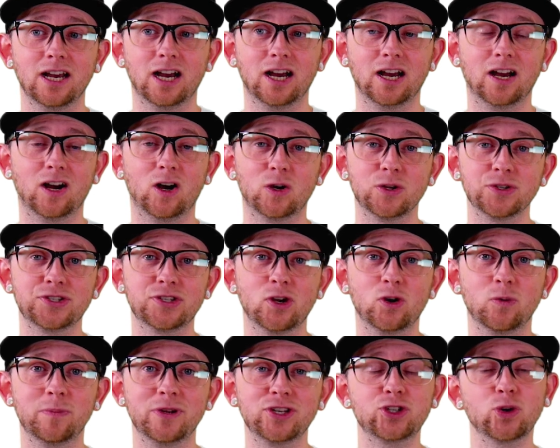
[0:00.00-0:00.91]

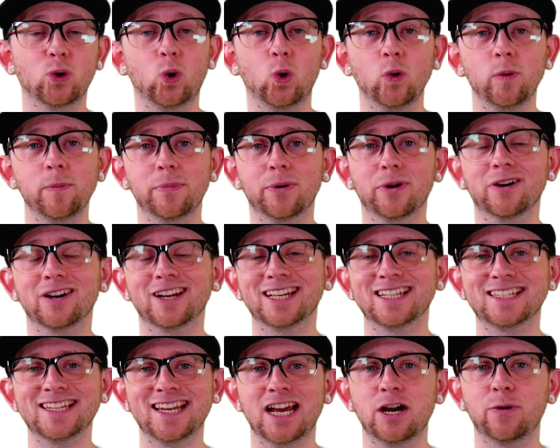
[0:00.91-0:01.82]
Also, Mitchell Oldenburg
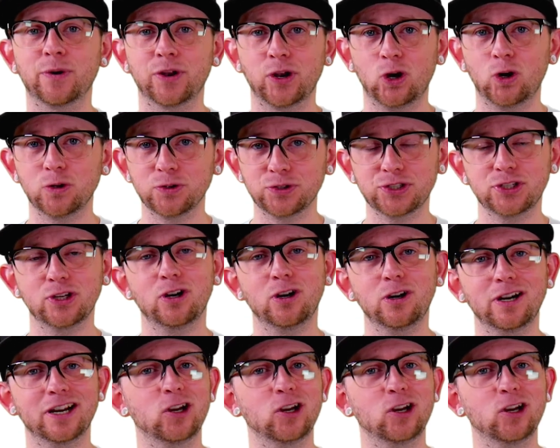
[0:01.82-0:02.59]
is now an All-Star.